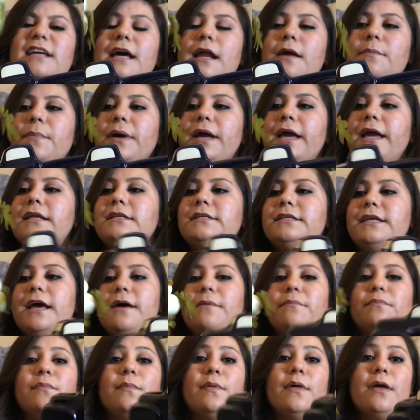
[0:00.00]
kind of my
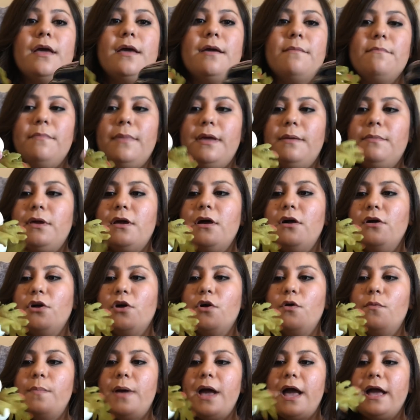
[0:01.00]
idea. Maybe I'll
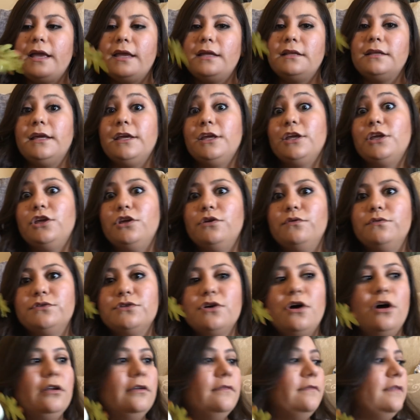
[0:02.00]
go back and like use
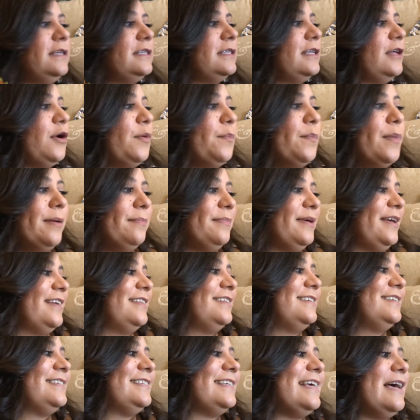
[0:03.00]
all of these little
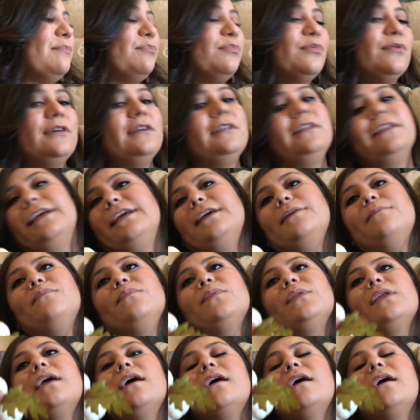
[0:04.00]
pumpkins separately.